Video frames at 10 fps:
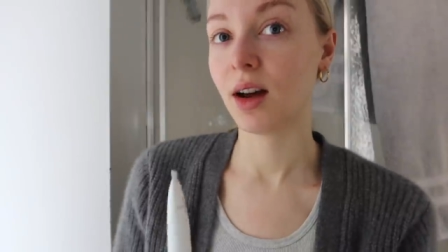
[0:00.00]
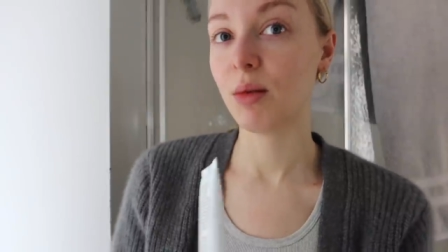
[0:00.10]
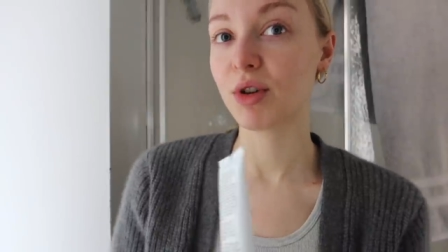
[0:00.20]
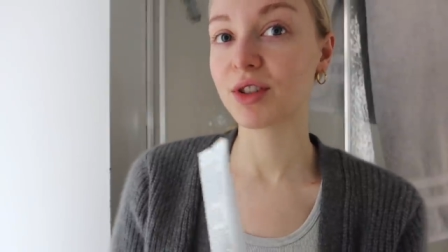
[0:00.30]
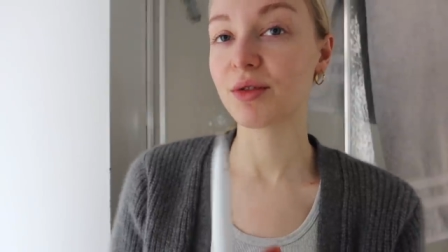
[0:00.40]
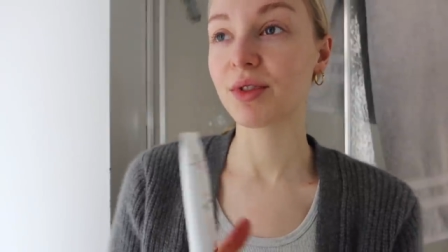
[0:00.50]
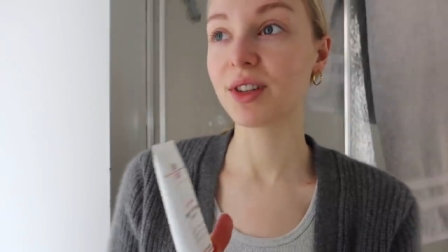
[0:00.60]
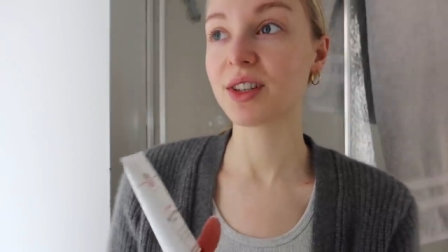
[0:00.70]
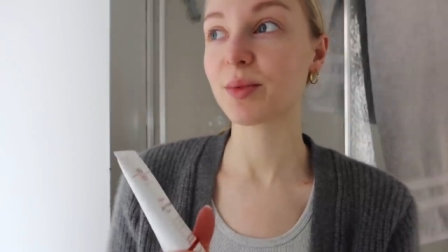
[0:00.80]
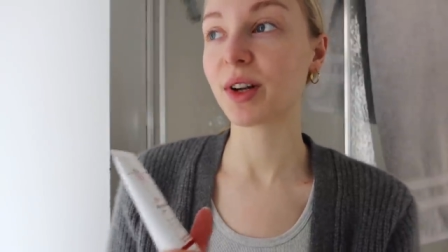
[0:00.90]
I booked a
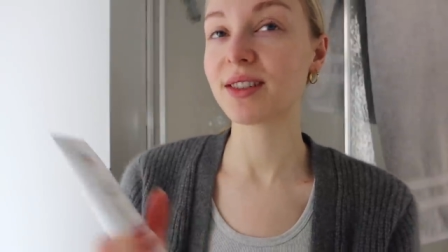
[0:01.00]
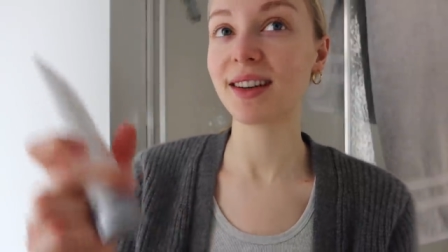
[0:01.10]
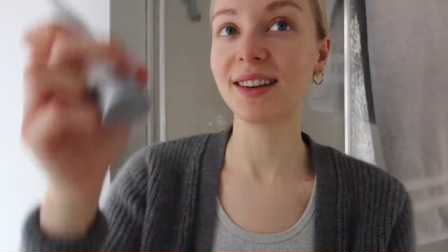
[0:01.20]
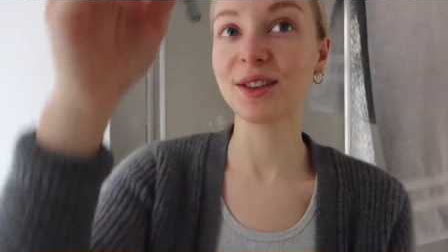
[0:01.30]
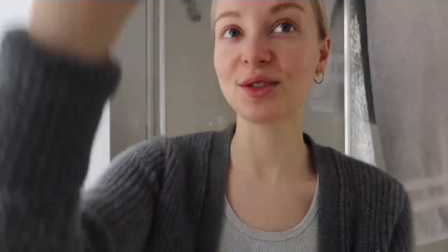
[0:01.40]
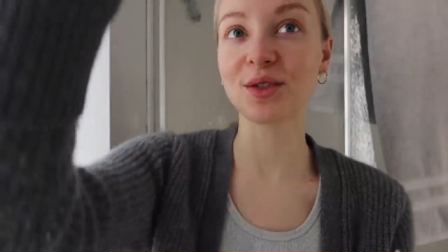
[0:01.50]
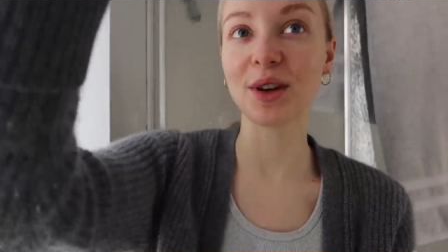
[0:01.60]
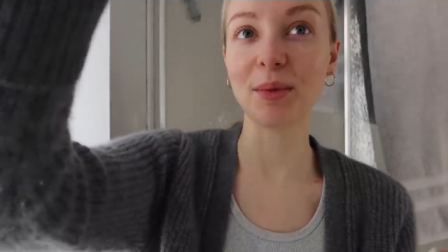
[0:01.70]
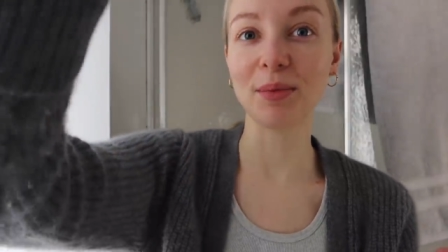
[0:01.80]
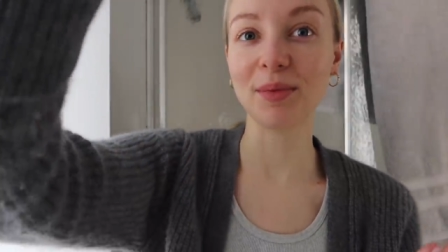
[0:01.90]
really spontaneous
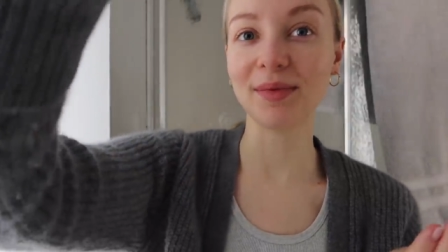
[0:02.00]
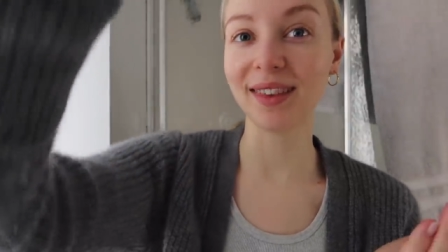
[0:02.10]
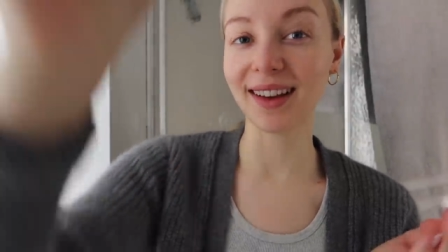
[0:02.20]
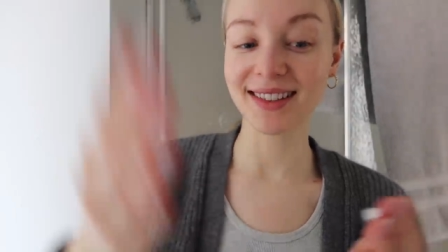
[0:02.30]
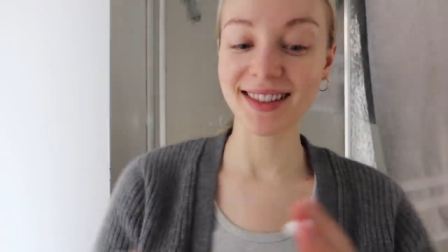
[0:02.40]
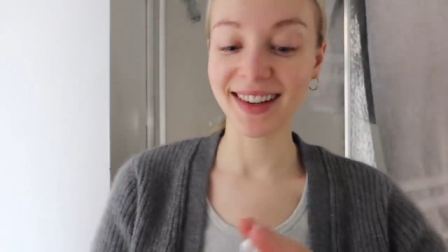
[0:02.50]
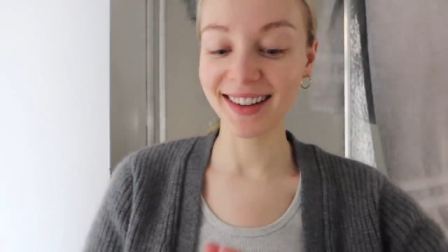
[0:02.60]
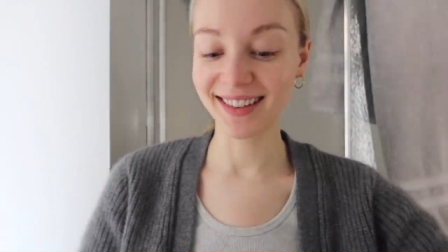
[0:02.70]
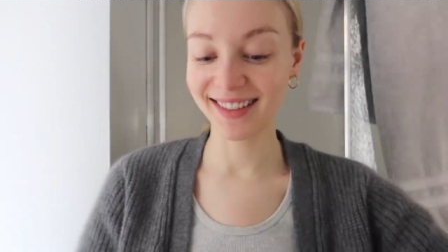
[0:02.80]
trip last night